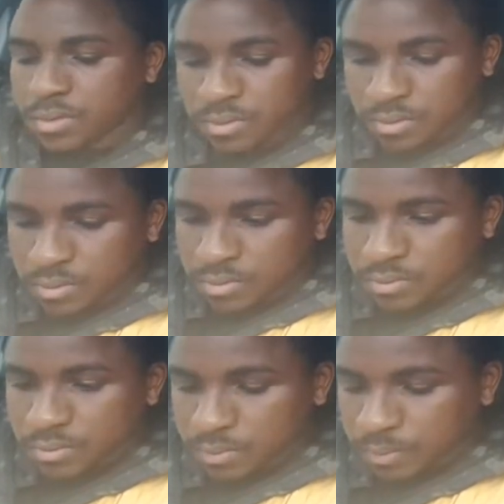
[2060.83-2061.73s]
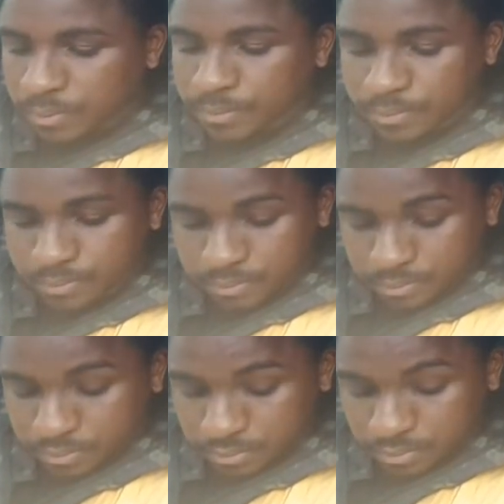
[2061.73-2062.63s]

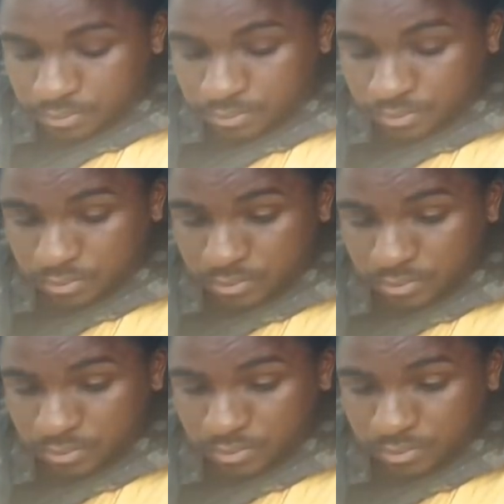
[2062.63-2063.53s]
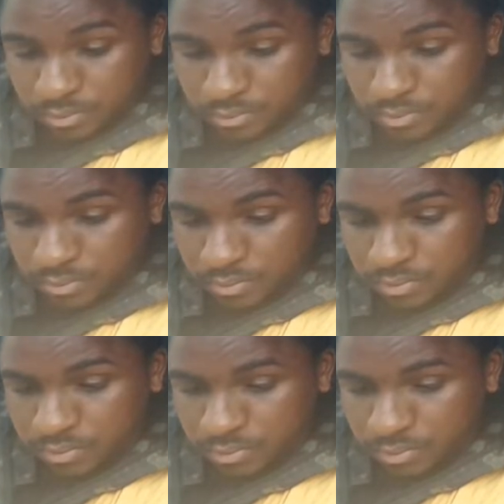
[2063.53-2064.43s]

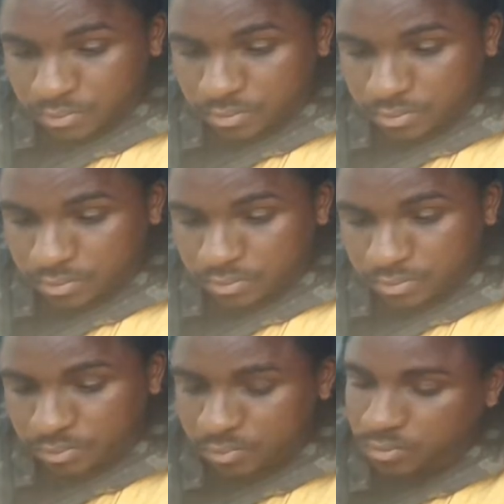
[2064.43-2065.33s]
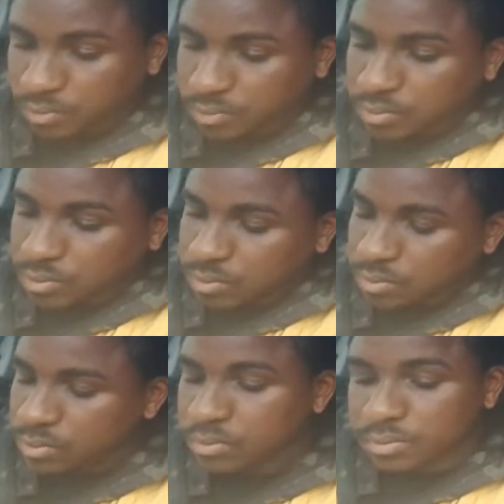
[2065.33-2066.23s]

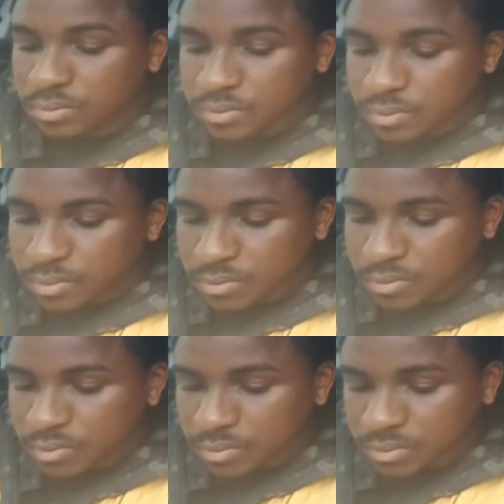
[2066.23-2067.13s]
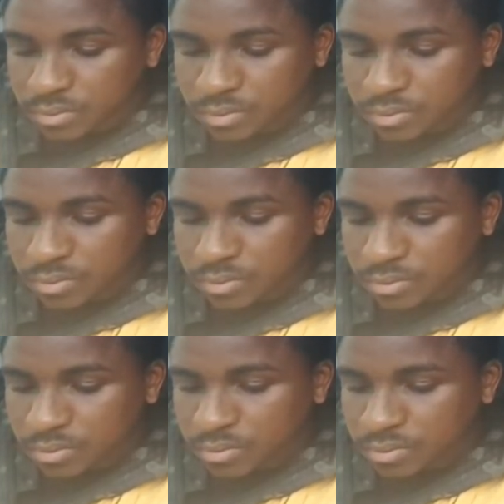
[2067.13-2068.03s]

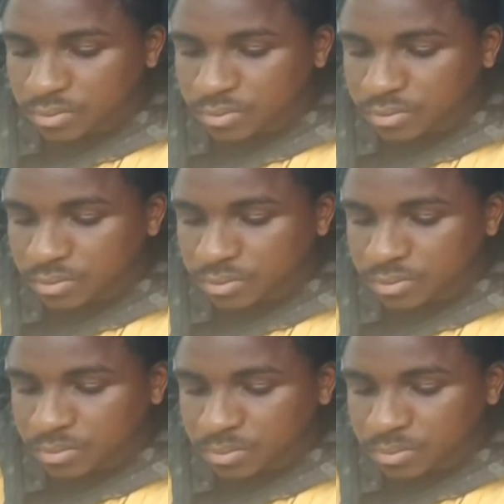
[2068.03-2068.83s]
This person isn't speaking.